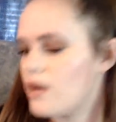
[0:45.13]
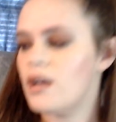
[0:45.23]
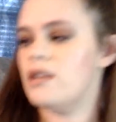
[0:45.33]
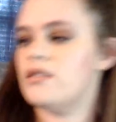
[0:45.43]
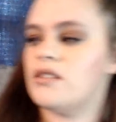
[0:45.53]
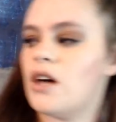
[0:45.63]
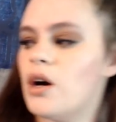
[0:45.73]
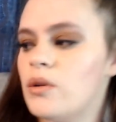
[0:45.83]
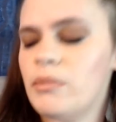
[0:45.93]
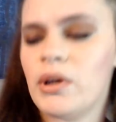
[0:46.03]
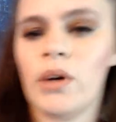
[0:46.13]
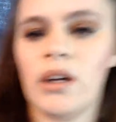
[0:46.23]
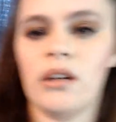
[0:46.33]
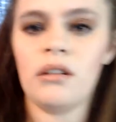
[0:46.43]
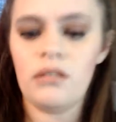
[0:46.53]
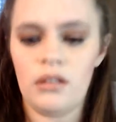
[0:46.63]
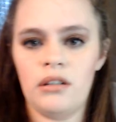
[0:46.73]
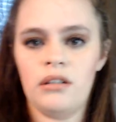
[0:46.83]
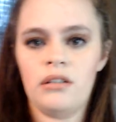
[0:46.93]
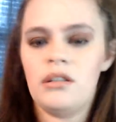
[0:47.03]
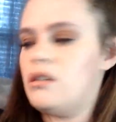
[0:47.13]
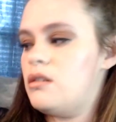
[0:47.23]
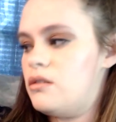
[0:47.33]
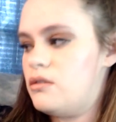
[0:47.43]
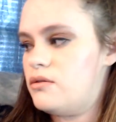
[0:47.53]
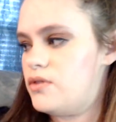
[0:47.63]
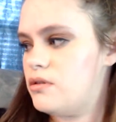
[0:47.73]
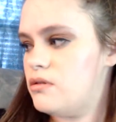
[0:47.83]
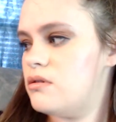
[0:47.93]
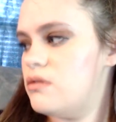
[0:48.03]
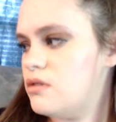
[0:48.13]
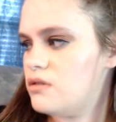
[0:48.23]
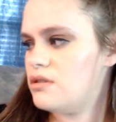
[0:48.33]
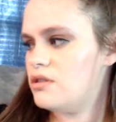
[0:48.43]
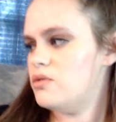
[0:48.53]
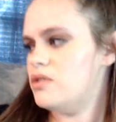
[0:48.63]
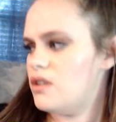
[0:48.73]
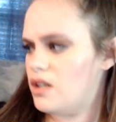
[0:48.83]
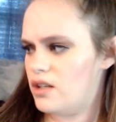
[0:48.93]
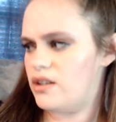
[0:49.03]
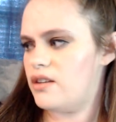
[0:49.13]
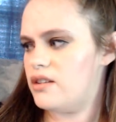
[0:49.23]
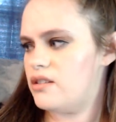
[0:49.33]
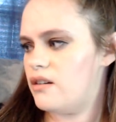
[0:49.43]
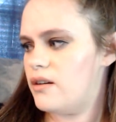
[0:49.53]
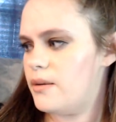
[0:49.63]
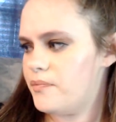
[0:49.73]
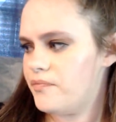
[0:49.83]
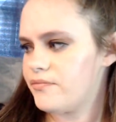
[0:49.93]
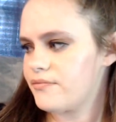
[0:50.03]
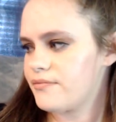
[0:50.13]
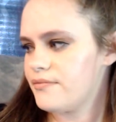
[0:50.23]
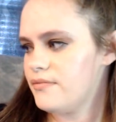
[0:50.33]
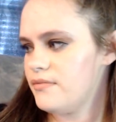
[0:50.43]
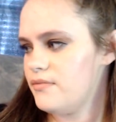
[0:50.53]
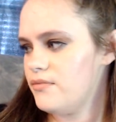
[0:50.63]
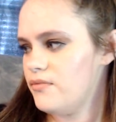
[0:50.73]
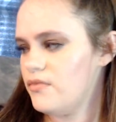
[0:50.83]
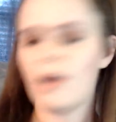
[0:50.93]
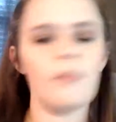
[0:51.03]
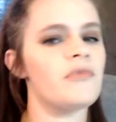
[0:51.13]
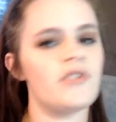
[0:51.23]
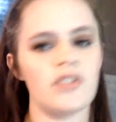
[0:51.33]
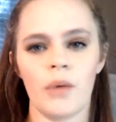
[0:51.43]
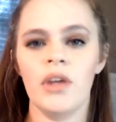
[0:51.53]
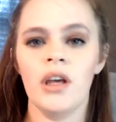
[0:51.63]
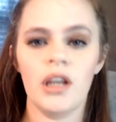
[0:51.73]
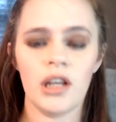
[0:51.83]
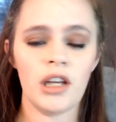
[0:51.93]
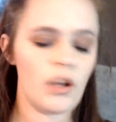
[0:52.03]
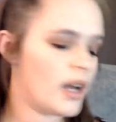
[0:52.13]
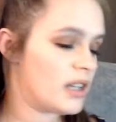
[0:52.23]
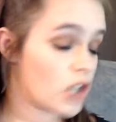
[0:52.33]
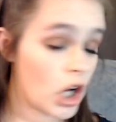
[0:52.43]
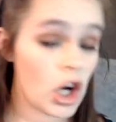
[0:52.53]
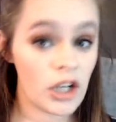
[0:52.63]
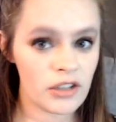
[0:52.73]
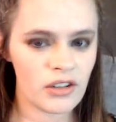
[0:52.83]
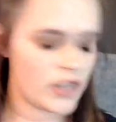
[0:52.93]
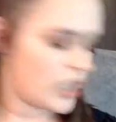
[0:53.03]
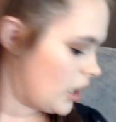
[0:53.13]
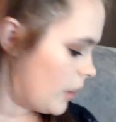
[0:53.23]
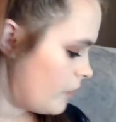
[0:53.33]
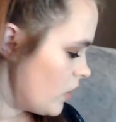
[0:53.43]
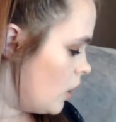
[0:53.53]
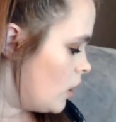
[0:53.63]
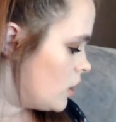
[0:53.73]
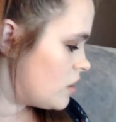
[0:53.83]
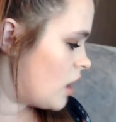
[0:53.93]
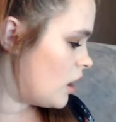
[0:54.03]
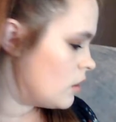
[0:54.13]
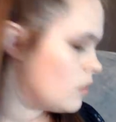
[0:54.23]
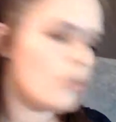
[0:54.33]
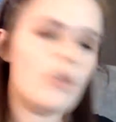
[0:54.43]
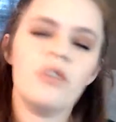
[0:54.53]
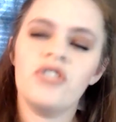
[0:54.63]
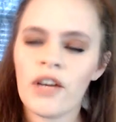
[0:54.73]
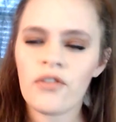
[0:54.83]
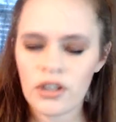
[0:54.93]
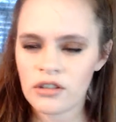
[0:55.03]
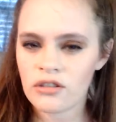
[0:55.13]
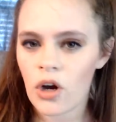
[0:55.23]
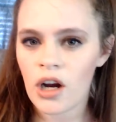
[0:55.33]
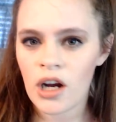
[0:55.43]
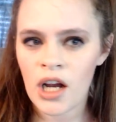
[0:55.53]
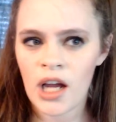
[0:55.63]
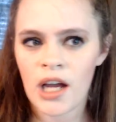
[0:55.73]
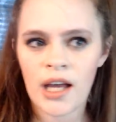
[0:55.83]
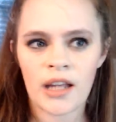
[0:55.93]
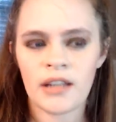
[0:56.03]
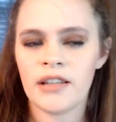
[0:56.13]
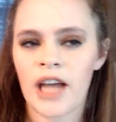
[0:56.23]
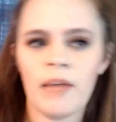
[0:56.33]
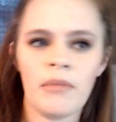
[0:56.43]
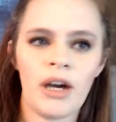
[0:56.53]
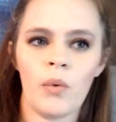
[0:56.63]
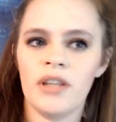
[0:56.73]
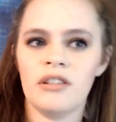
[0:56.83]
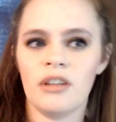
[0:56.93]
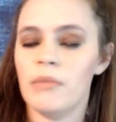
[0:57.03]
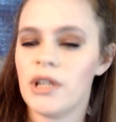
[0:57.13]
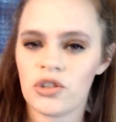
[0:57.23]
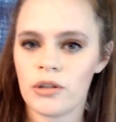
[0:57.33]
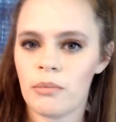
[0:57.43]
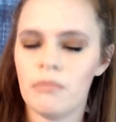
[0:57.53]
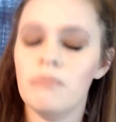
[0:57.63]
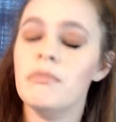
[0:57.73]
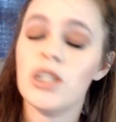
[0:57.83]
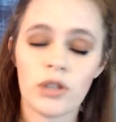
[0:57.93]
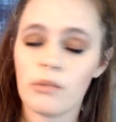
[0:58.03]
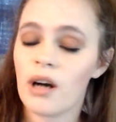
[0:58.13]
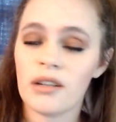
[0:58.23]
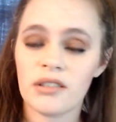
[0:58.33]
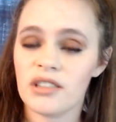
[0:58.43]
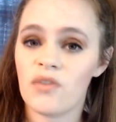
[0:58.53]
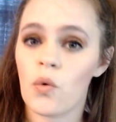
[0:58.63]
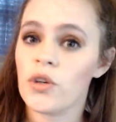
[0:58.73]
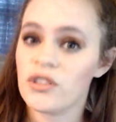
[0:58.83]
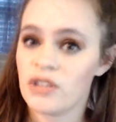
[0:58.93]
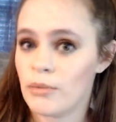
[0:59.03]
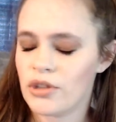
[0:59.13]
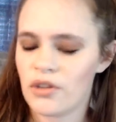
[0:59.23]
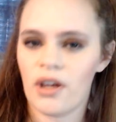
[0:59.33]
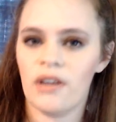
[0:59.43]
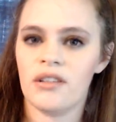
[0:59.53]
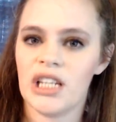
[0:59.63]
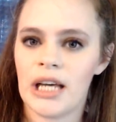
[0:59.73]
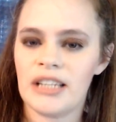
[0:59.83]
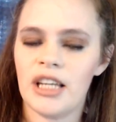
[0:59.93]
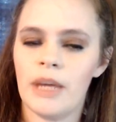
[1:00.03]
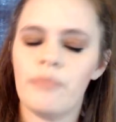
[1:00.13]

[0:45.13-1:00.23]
So let me go ahead and kind of, oh, you know what? I think that's all right. Oh, so anyways, on to the video. So Jeffree Star had came out with some mystery boxes for summer 2019.